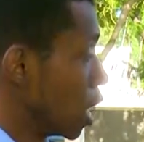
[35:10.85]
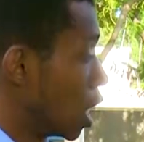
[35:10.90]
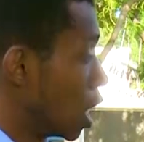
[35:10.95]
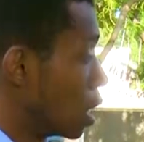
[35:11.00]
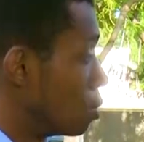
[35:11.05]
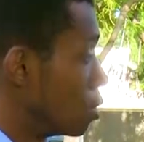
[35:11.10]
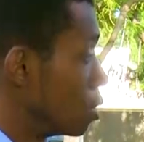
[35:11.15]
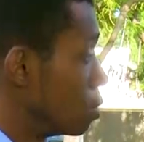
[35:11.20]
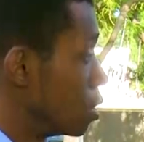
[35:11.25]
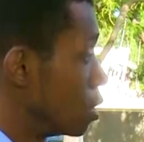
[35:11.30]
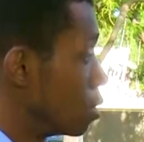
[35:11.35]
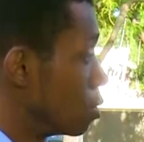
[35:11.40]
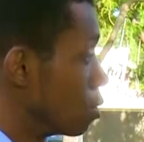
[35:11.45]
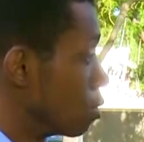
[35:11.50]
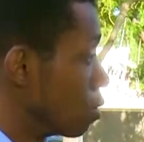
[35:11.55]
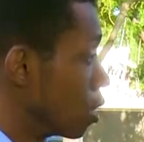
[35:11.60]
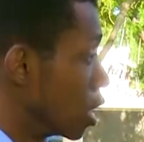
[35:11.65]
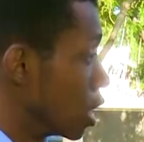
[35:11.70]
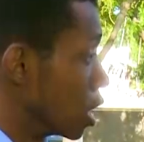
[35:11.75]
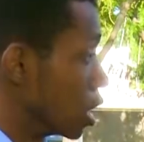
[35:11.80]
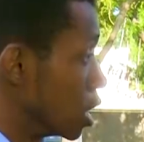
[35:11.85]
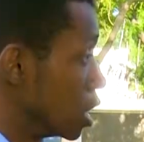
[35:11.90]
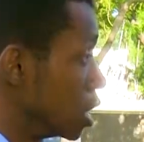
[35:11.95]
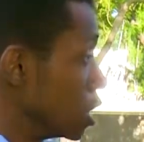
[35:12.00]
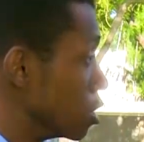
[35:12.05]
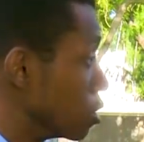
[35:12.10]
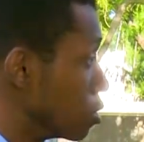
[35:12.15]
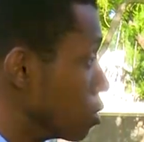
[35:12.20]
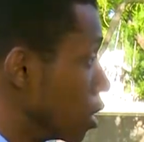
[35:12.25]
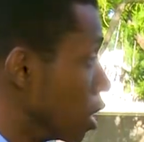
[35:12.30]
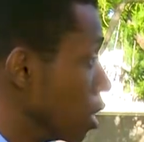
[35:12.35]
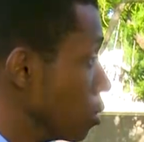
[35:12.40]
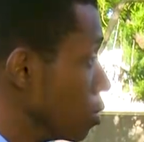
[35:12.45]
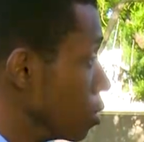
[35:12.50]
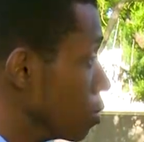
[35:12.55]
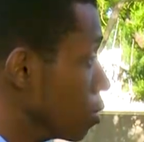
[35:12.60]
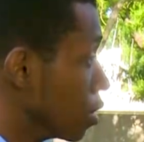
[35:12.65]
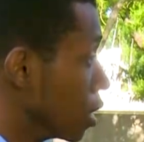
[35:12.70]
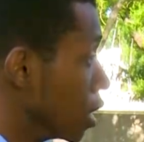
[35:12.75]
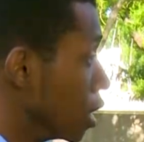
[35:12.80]
and maybe one needs to help
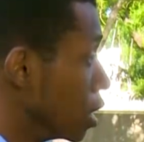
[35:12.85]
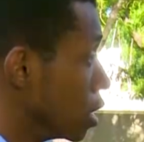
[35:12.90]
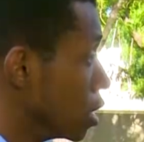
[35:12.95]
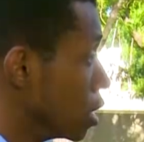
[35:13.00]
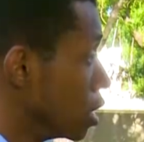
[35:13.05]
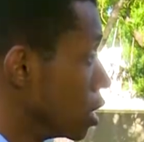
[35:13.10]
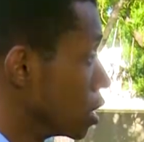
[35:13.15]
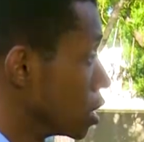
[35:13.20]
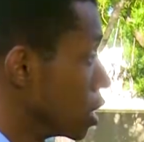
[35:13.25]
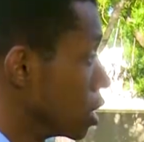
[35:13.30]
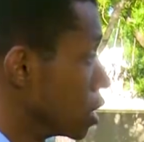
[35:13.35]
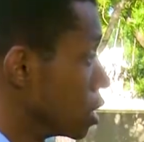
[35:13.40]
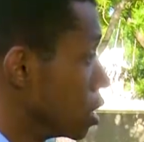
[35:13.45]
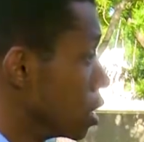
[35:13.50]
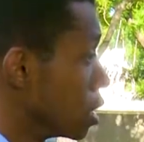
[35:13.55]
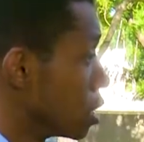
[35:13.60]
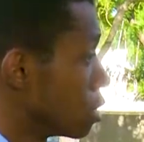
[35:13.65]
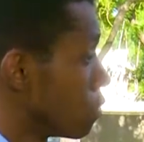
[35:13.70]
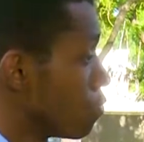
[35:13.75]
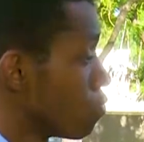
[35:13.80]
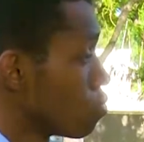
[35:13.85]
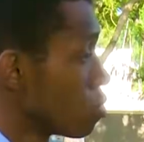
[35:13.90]
him or her, says that